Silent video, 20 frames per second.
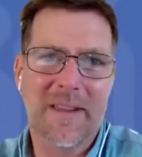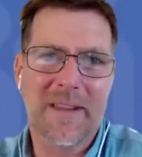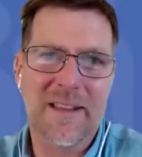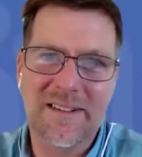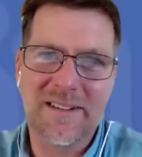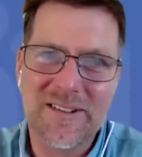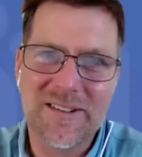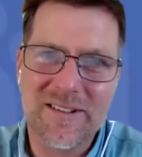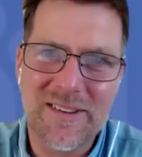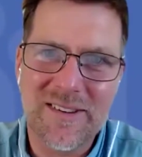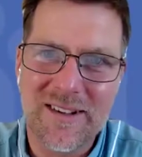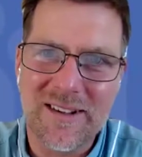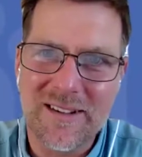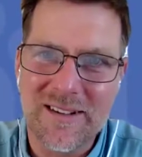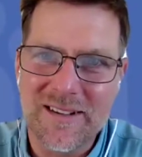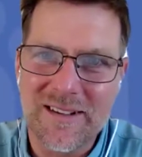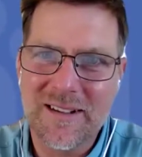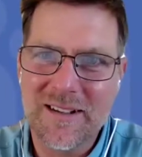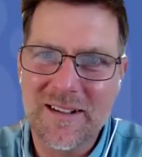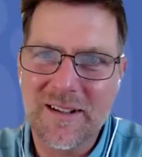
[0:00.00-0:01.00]
of that's just
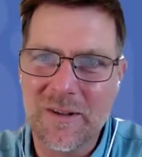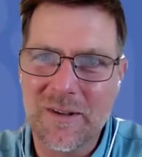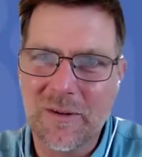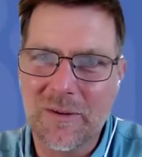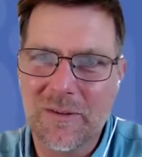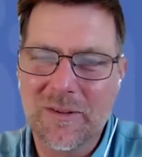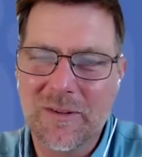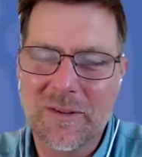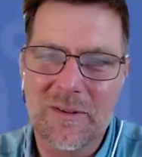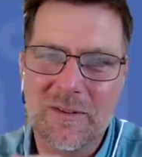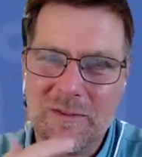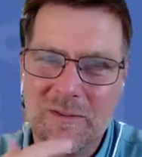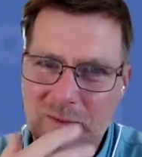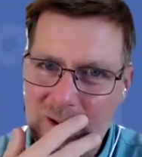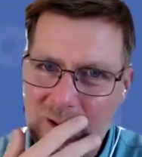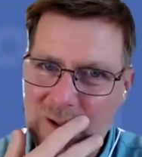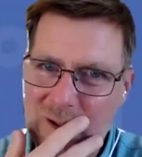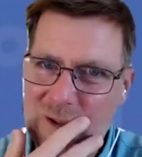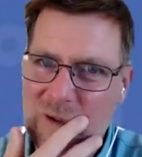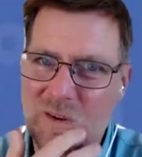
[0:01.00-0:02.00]
a
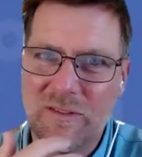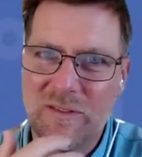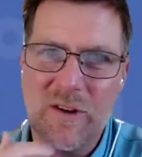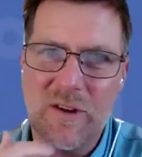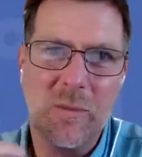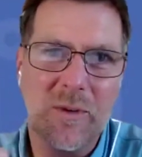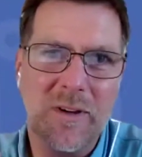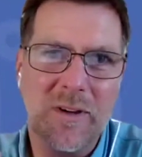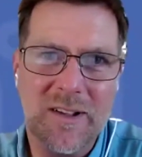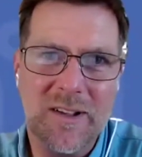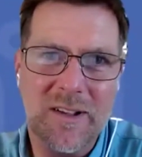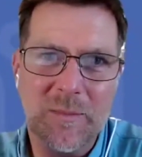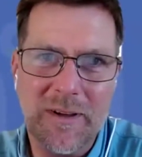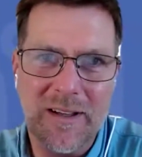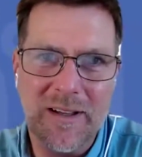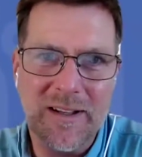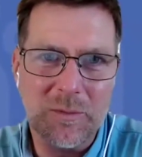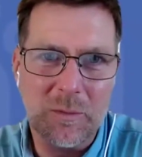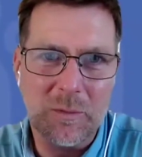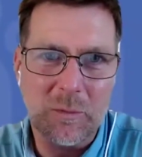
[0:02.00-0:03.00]
failure of human
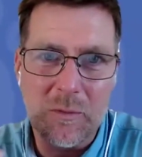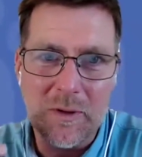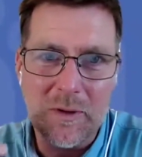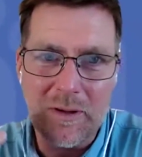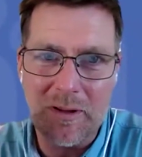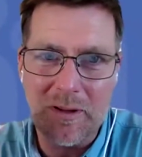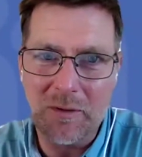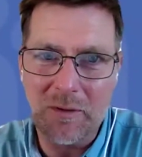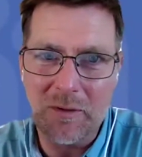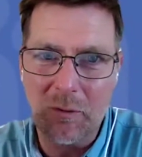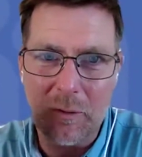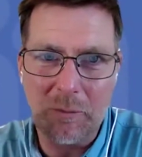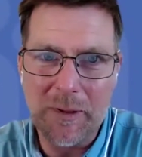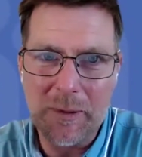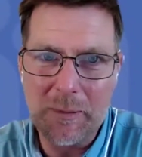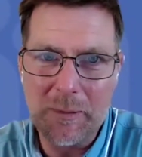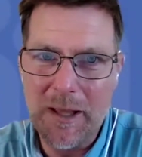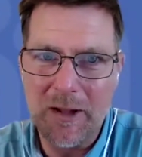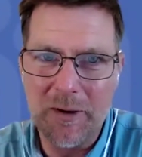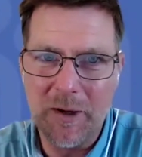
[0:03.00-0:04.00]
experience. When
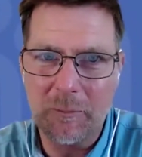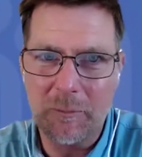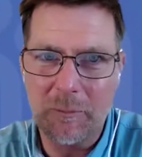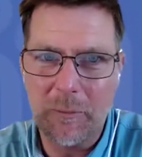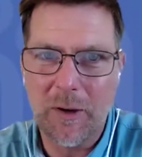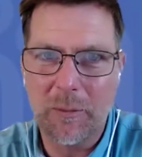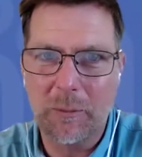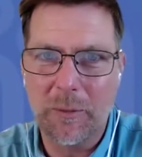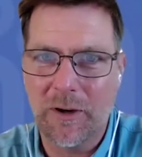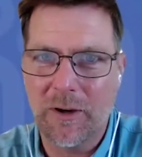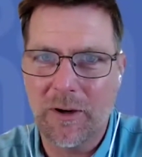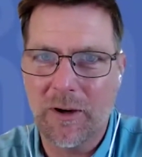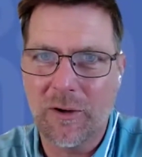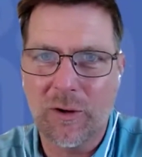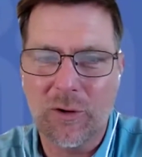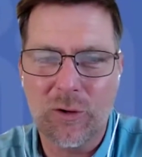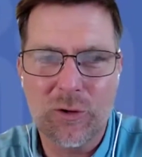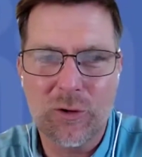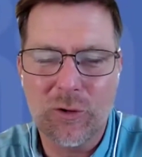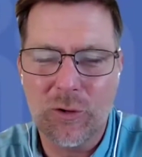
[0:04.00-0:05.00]
we kind of
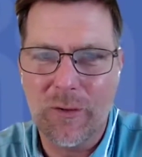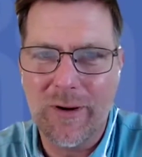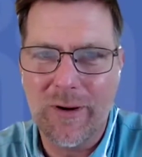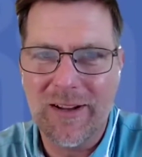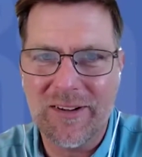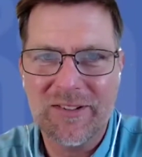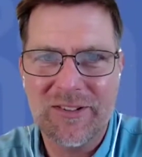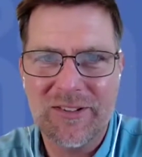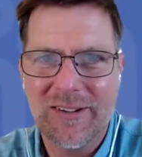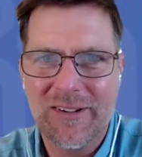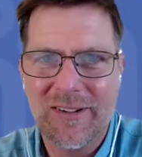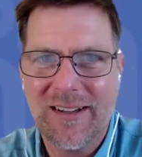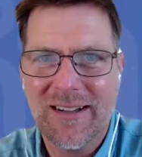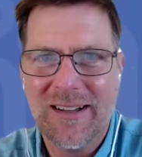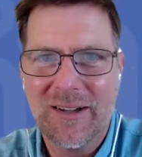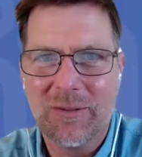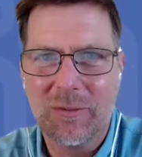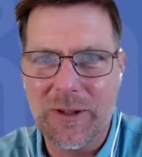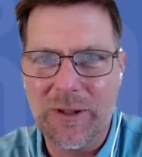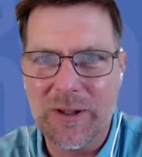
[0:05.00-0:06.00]
under stress,
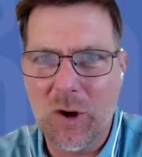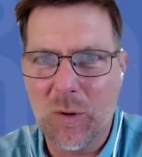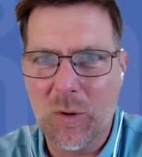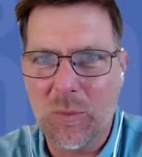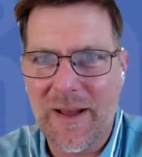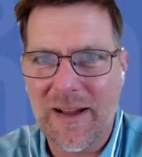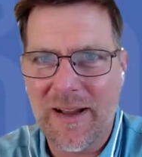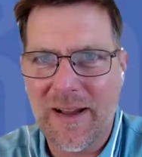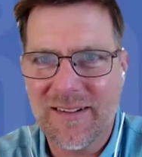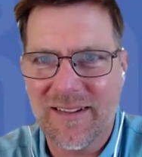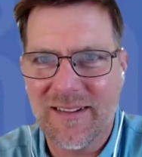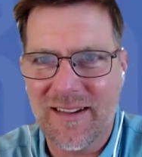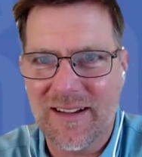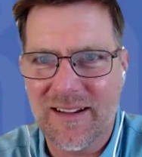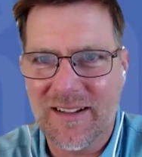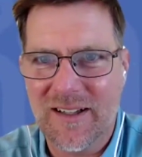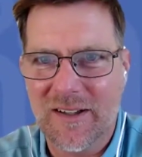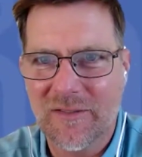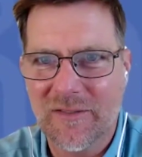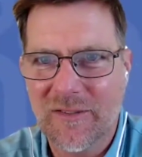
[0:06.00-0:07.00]
we go back to that
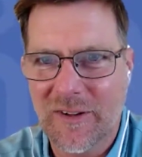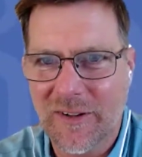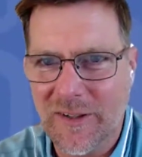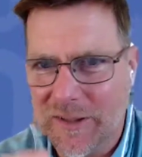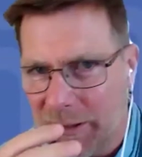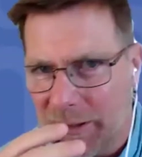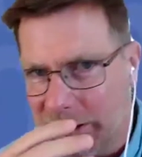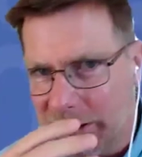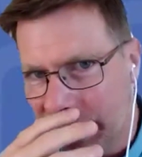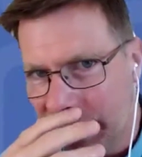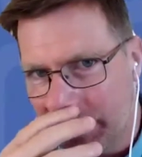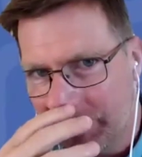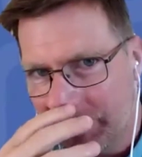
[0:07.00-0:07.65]
comfort area.